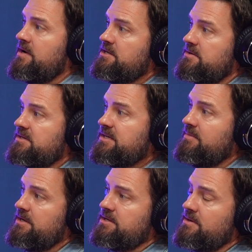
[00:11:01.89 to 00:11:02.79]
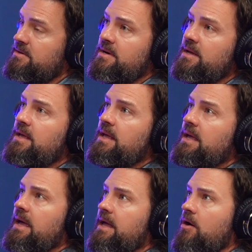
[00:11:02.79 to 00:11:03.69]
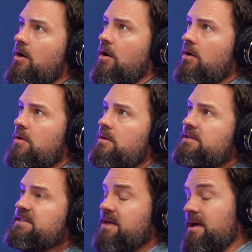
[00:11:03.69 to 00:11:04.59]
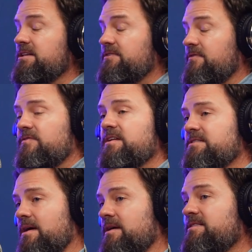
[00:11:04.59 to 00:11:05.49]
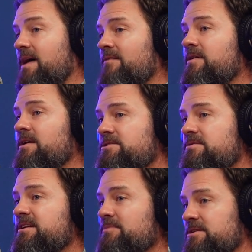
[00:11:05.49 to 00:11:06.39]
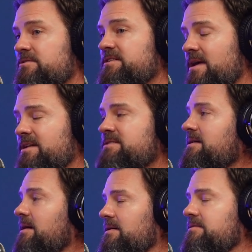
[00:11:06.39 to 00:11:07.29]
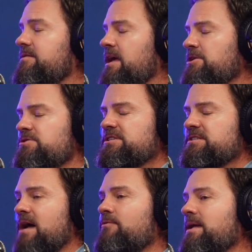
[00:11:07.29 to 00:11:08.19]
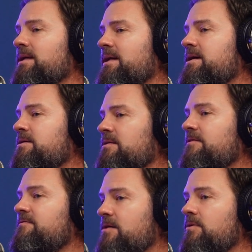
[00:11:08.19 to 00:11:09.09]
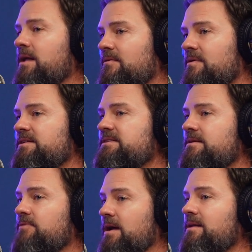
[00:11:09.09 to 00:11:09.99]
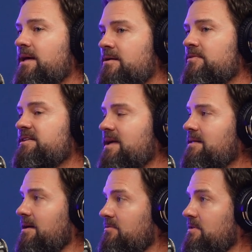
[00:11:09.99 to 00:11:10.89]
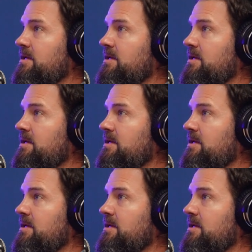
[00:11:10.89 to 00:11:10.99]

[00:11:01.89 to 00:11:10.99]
insurance commissioner, and all states, 50 states, have an insurance commissioner. Insurance is not regulated on the federal level; it's regulated on the state level.